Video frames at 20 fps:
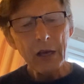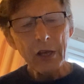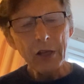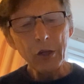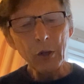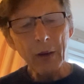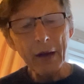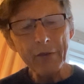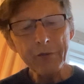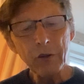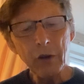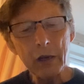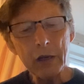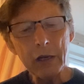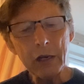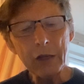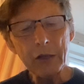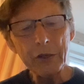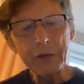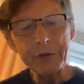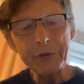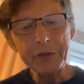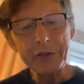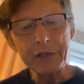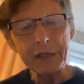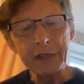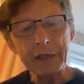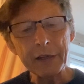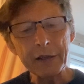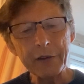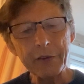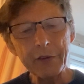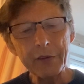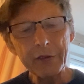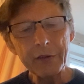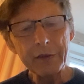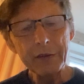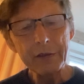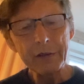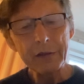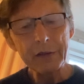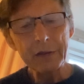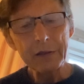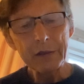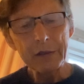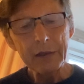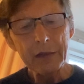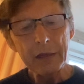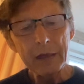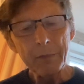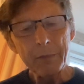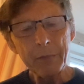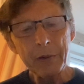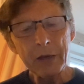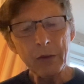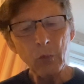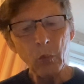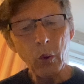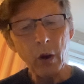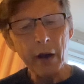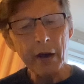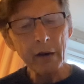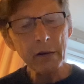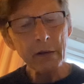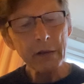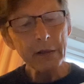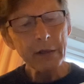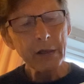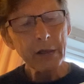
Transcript: You have not learned it. Meanwhile,